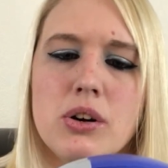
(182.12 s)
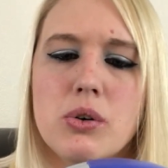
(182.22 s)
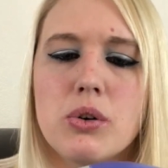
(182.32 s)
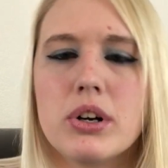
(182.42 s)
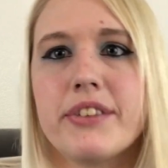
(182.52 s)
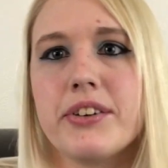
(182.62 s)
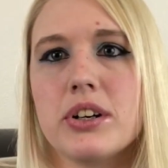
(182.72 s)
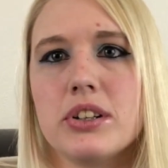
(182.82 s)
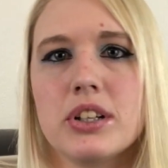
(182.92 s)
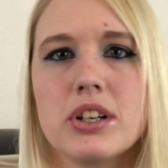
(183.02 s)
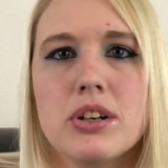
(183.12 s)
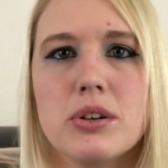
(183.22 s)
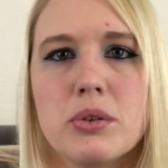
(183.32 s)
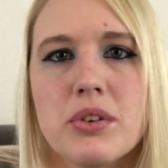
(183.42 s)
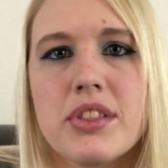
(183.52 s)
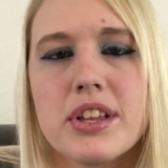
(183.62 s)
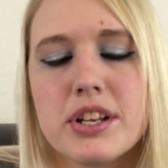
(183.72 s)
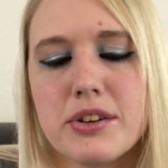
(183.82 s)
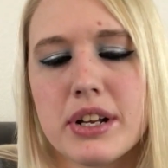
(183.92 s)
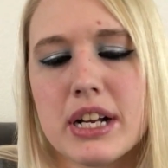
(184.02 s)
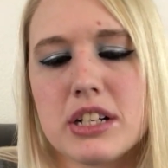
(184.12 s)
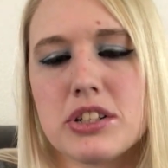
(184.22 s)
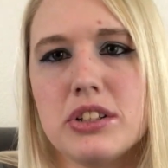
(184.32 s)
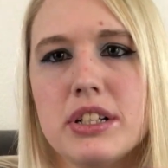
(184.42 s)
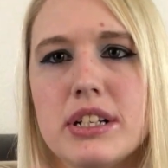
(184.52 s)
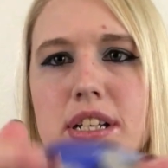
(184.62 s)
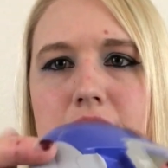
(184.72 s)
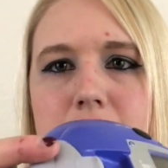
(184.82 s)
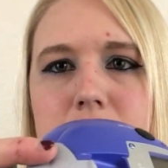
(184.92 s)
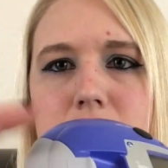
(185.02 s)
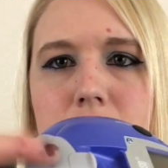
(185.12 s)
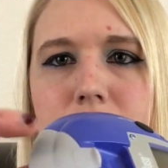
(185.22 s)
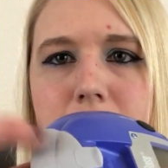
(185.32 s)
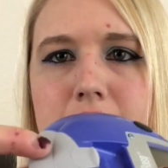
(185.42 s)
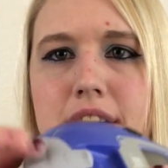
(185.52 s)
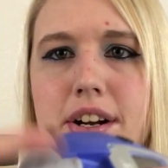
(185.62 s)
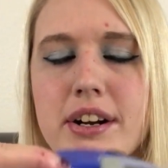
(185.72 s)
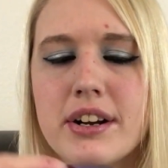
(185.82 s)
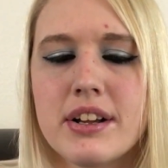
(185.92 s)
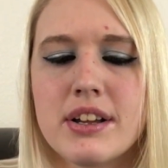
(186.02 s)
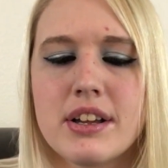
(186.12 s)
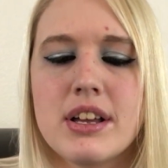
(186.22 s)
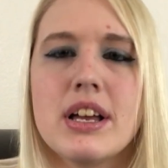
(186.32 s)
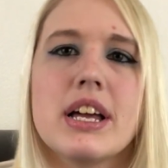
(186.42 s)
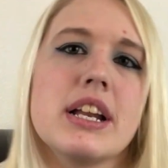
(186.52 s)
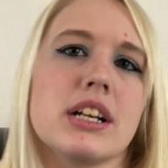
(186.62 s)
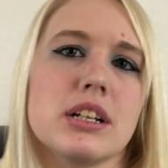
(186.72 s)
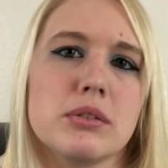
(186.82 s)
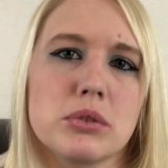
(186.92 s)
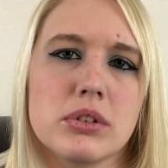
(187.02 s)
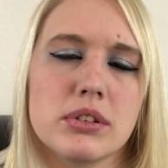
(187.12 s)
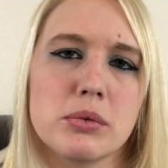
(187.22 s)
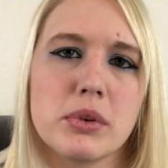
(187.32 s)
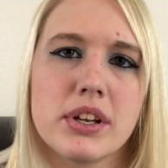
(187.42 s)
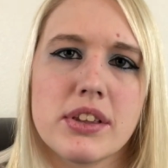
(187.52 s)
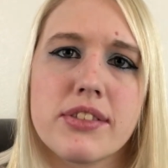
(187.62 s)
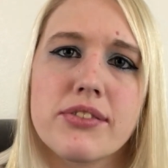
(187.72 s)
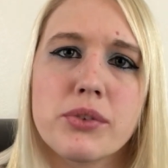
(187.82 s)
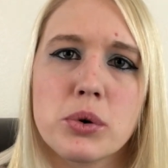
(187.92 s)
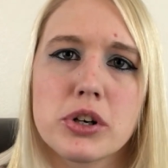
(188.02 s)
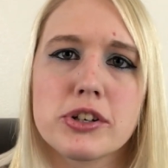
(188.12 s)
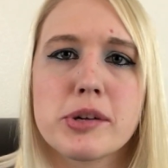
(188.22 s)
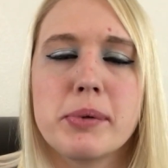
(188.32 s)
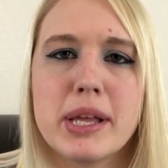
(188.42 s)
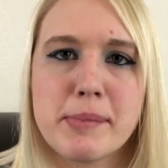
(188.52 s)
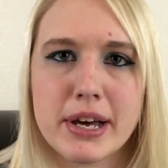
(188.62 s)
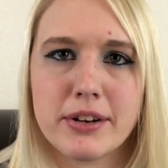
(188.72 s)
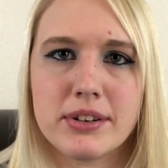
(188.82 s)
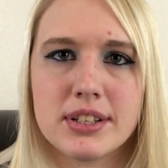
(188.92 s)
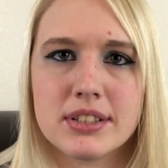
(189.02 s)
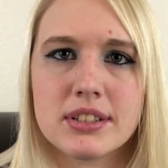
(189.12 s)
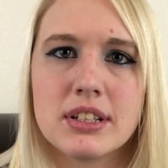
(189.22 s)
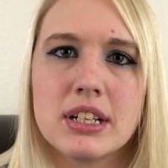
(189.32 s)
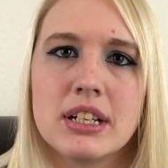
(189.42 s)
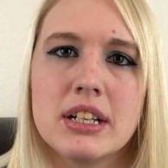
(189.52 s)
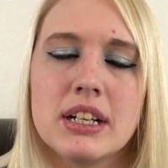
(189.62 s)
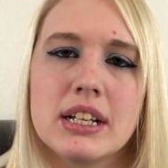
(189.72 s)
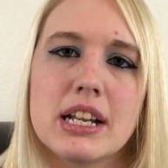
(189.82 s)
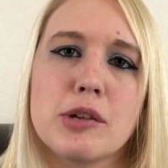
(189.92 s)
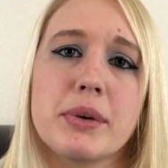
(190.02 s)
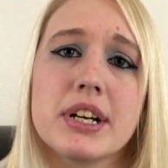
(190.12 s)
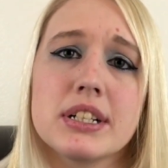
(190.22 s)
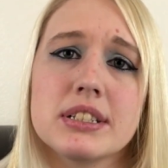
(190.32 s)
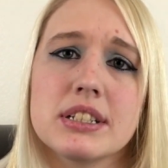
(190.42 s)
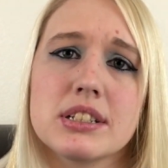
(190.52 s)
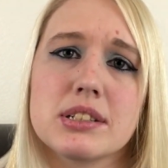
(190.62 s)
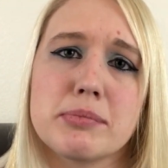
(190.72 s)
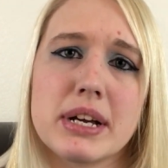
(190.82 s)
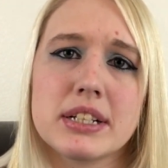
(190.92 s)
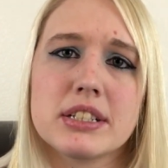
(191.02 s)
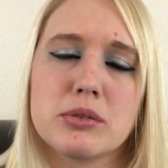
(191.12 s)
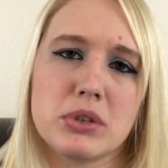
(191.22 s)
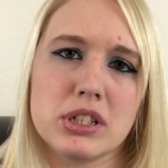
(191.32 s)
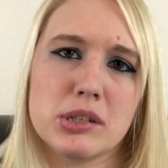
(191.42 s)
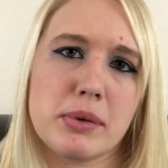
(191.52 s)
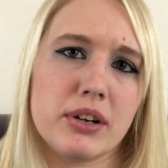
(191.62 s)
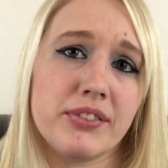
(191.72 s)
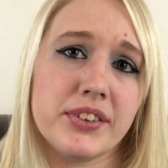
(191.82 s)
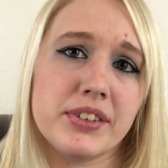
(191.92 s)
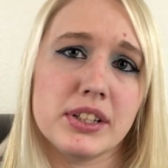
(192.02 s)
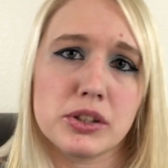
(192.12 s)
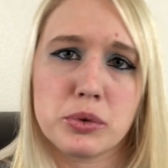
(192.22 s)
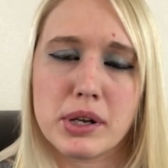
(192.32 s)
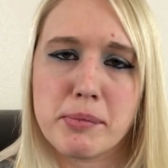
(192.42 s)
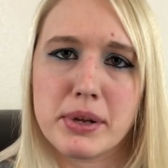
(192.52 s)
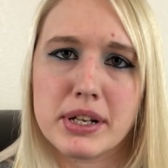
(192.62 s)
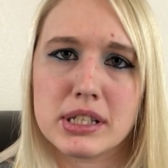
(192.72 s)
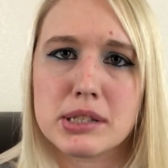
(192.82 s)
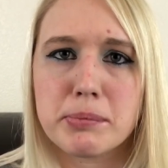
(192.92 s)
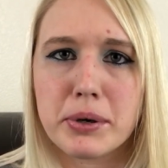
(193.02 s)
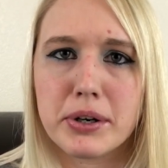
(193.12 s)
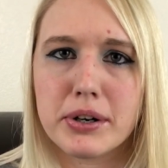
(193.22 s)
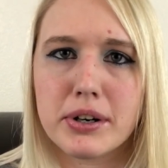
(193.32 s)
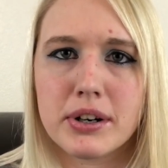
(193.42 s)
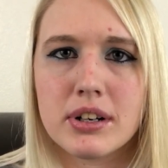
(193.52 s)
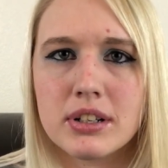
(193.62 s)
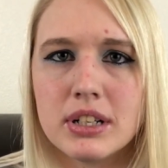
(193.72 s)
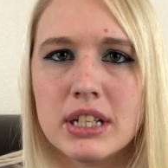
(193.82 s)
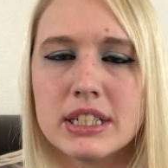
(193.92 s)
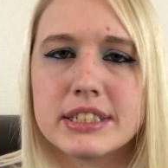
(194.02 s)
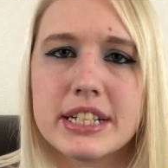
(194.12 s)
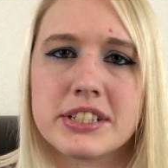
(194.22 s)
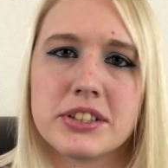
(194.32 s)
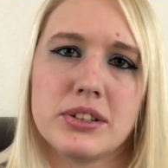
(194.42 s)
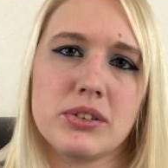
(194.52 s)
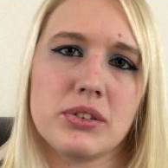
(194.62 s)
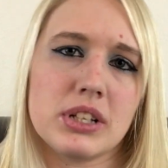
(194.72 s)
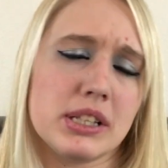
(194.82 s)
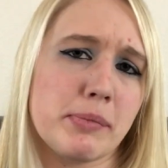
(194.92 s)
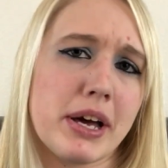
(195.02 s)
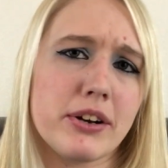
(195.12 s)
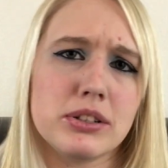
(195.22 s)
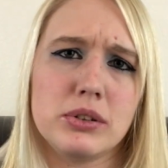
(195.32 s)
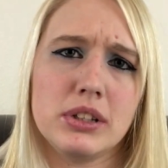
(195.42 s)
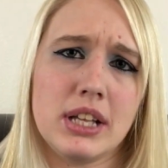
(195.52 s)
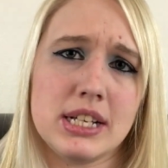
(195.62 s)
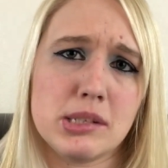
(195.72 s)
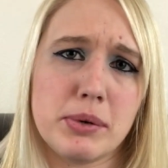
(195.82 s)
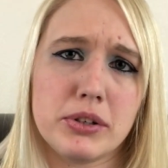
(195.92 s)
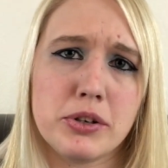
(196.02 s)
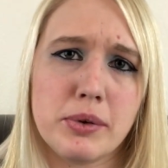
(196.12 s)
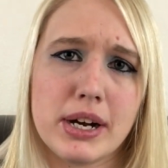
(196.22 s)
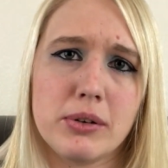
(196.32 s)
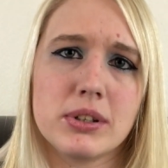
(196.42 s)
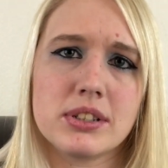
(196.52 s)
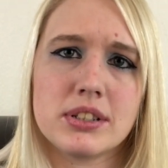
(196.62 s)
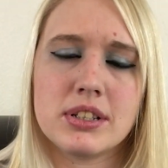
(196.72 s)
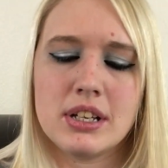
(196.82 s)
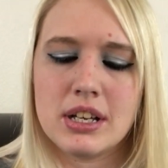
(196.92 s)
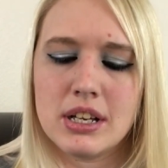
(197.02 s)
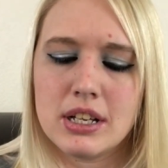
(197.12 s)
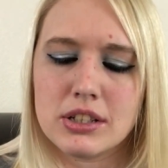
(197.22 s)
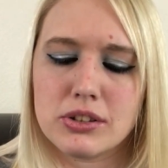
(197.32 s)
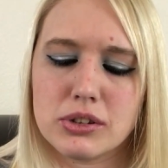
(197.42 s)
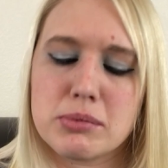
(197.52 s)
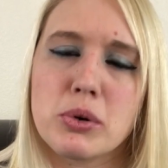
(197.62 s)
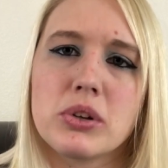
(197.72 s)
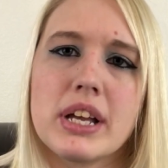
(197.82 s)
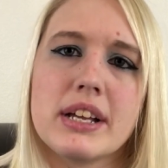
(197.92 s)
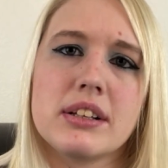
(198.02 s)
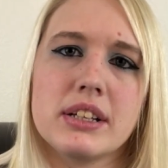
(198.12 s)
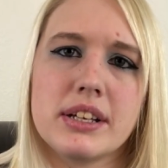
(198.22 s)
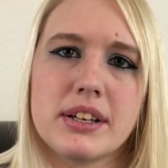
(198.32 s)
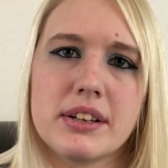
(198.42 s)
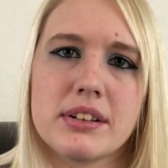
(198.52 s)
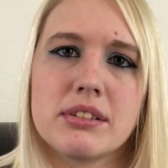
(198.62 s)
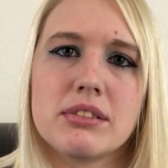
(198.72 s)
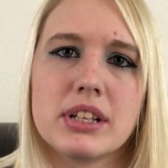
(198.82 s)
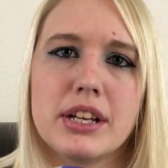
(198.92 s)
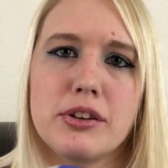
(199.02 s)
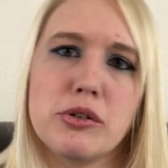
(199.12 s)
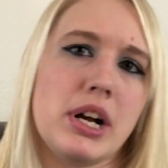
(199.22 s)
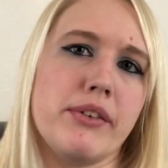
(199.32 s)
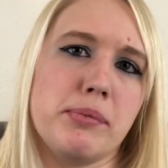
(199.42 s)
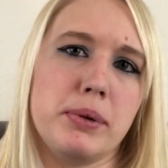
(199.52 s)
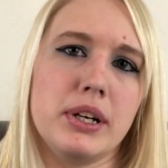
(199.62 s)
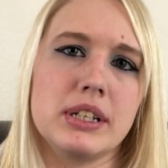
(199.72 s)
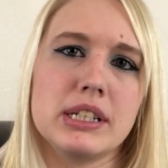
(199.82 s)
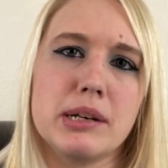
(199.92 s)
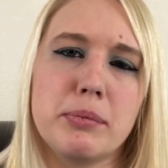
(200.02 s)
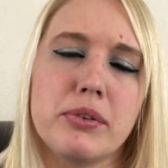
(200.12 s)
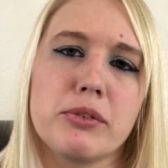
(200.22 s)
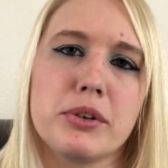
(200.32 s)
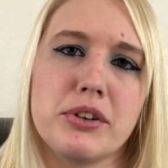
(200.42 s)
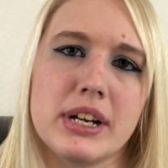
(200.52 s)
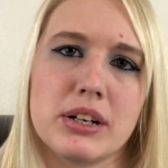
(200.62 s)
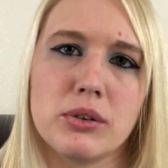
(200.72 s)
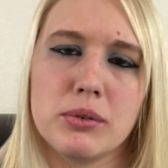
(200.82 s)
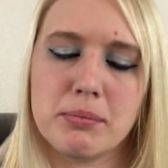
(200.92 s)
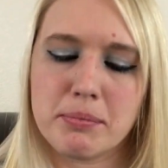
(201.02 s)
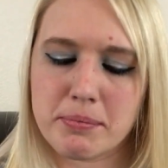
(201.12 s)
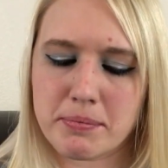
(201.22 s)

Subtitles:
or if you're on the go, then you can actually take this off right here, and it comes with 4 AAA batteries. Now, because this medicine runs about 15 to 20 minutes per session, that the batteries only last about 2 hours. So it's more likely that you will have it plugged up for when you're at home.